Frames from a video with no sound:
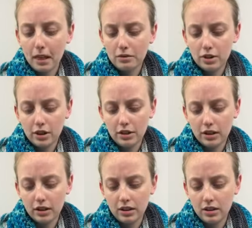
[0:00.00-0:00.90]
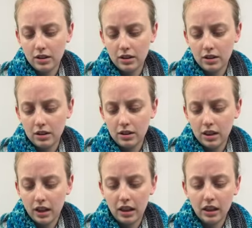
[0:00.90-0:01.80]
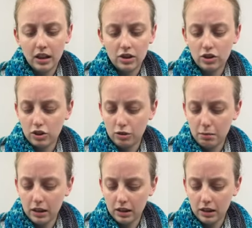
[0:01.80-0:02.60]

I'm trying to think, I think it should be the